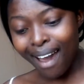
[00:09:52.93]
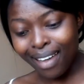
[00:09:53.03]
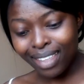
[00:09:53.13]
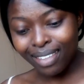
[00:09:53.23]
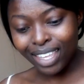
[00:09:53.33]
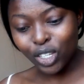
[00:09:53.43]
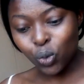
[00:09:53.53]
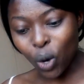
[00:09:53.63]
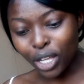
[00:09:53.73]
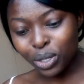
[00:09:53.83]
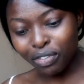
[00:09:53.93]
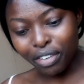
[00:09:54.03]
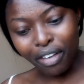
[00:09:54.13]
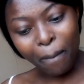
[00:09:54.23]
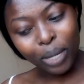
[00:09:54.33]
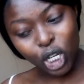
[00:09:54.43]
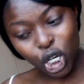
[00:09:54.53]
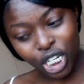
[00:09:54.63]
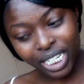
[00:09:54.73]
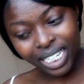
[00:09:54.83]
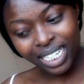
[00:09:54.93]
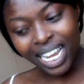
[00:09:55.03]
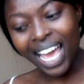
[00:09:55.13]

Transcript: And then there is words of affirmation.